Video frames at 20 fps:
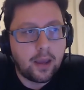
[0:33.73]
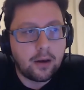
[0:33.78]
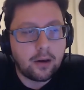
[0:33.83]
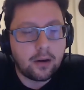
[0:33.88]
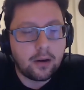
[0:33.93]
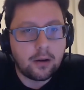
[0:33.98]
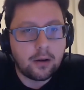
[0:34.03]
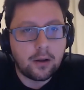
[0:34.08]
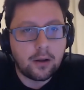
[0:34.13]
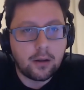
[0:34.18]
We
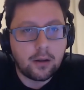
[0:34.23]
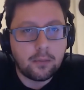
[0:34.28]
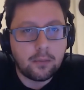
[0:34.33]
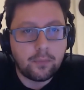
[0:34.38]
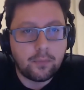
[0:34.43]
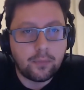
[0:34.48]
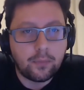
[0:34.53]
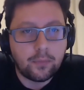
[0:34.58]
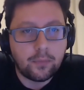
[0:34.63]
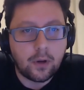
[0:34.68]
had
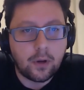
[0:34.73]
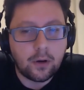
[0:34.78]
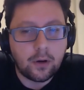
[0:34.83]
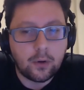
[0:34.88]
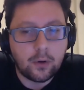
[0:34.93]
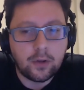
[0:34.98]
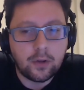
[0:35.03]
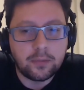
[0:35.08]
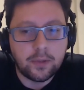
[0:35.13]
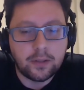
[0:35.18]

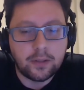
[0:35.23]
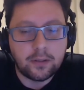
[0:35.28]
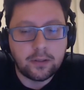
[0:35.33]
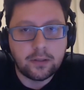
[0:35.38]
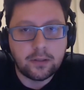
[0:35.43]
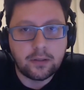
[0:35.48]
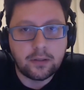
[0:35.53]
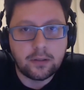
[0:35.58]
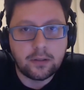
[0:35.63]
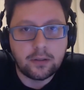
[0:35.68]
our
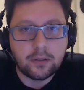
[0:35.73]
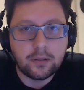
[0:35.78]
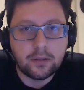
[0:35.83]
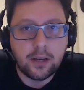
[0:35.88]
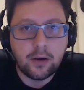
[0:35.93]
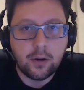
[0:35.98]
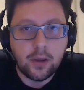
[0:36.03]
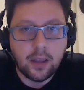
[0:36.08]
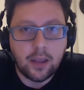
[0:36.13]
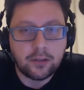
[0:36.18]
Christmas
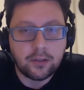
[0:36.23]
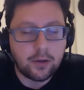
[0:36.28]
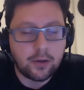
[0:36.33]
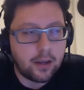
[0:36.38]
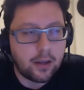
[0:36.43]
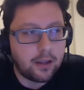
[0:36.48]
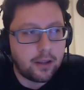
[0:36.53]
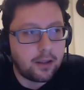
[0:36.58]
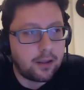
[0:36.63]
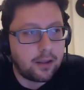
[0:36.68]
dinner
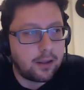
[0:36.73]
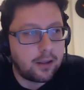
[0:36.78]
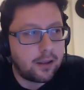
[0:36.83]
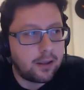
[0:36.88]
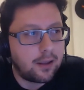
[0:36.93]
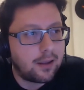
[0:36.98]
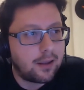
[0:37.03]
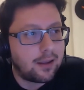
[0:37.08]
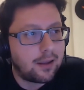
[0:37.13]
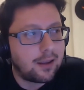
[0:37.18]
yesterday,
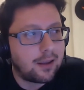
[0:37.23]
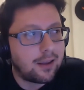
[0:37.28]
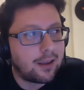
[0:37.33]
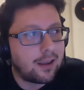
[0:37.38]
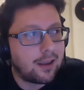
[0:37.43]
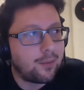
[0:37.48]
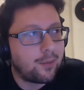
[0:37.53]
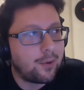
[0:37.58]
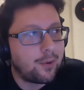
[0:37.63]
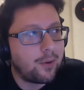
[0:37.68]

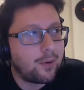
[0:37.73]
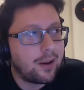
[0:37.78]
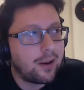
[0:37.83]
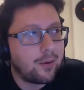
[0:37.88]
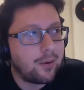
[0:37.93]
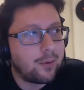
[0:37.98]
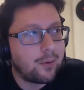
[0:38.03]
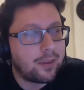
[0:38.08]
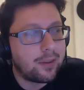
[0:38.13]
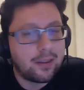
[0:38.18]
and we
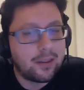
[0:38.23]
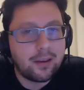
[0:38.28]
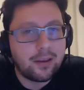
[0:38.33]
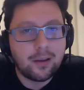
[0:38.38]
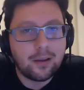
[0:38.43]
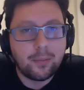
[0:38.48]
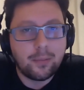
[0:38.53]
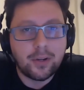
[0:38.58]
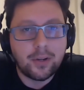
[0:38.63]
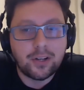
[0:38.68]
went out
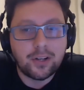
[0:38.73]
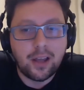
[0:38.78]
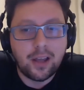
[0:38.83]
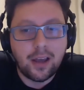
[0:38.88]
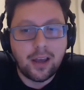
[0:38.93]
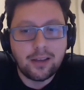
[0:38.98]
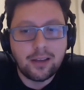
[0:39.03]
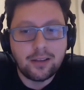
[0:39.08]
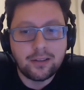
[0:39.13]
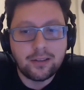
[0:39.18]
with a bunch
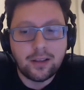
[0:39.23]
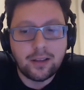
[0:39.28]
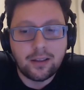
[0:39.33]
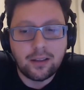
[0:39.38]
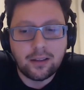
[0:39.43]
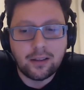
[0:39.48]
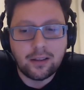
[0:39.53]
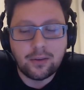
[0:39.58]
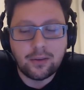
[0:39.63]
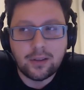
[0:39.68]
of
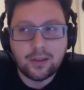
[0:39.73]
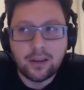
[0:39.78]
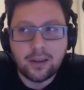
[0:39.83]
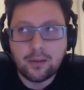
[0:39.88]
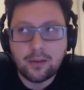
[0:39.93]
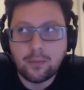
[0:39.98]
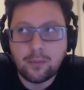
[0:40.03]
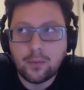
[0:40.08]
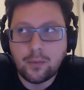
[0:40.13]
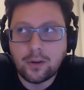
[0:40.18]
guys. I think
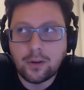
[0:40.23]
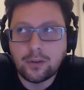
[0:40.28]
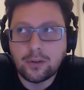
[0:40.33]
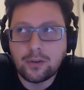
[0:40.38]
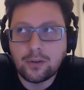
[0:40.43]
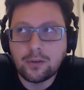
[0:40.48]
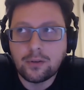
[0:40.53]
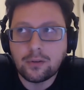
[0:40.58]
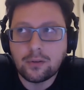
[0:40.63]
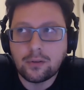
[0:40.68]
there's like
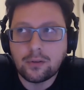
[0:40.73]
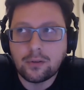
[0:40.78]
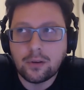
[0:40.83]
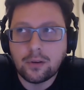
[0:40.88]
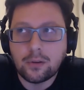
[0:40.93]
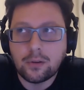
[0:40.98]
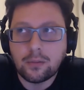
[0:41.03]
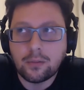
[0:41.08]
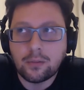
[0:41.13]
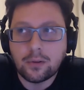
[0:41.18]
one or two.
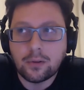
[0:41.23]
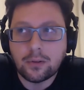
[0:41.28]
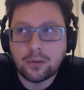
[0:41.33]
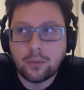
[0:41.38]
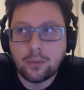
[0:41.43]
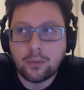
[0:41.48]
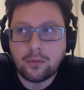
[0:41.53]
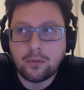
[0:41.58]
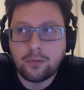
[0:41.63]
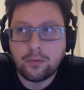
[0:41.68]

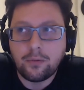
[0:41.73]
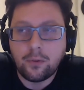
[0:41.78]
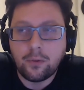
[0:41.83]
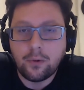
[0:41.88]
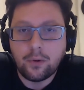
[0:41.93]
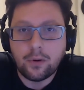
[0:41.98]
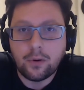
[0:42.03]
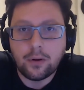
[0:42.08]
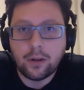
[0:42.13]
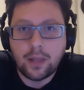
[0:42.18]
There's about
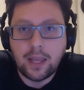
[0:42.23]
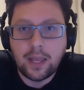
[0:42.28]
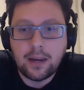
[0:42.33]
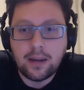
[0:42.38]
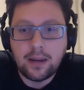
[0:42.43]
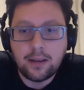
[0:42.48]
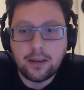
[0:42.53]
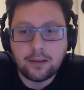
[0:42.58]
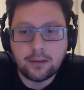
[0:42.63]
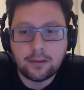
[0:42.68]
4
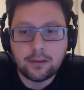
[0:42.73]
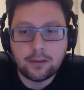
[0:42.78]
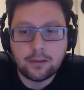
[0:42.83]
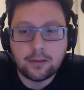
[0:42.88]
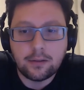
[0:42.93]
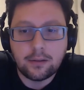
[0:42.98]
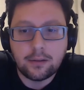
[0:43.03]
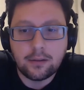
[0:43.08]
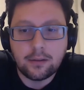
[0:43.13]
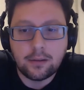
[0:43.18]

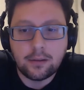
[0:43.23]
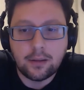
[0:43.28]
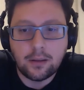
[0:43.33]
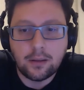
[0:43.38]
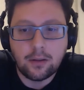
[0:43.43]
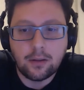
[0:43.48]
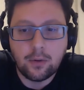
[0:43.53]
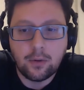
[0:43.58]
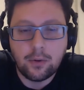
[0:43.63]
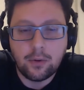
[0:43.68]
ladies
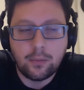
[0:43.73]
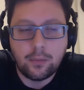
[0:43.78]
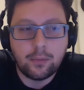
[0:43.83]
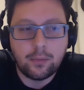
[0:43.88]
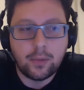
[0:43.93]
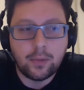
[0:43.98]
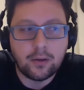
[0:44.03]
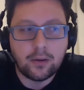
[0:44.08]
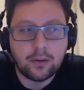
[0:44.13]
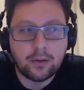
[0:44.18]
in the
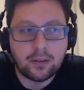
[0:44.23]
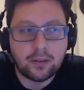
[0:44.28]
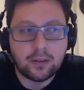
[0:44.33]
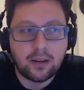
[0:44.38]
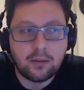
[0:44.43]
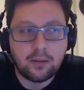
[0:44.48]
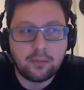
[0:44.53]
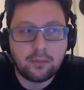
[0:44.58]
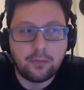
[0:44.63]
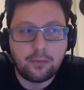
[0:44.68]
group, but
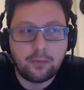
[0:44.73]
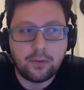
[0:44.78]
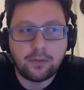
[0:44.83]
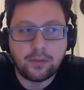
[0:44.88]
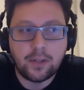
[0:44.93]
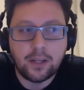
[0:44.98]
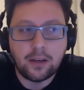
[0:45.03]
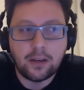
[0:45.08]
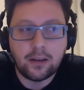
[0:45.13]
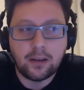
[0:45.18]
there's like
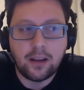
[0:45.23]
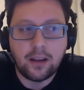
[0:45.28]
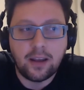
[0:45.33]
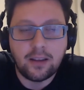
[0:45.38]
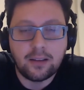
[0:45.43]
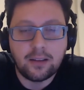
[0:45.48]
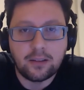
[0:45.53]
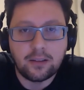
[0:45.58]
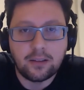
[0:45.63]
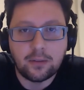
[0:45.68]
15
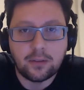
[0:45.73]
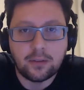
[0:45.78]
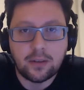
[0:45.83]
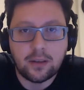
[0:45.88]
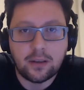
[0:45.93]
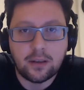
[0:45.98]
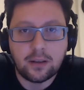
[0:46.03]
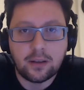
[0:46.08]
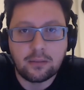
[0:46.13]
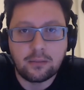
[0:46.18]
guys, so
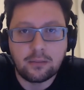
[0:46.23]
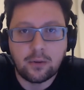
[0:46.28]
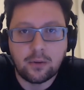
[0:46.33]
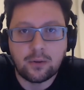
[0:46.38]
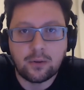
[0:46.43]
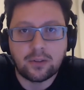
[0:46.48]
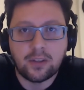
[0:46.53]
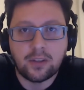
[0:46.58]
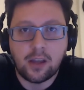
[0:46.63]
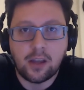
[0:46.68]
it's like
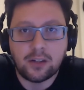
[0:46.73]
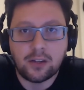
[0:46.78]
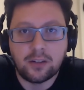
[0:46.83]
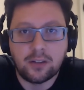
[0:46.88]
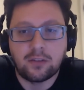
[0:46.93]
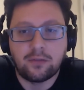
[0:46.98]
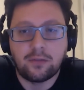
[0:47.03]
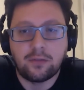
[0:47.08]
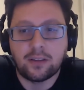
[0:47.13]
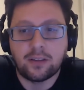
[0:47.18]
total
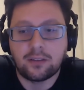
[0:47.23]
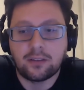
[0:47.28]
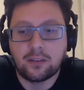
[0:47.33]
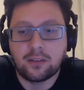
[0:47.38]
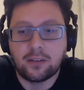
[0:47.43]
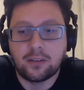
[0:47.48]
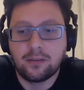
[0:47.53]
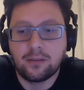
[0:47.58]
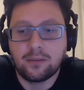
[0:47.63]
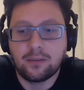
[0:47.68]
sausage
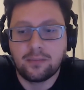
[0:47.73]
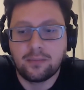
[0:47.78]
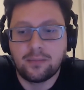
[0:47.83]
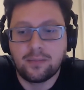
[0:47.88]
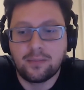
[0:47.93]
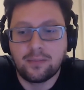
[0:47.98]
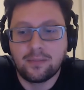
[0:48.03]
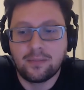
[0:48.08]
fest,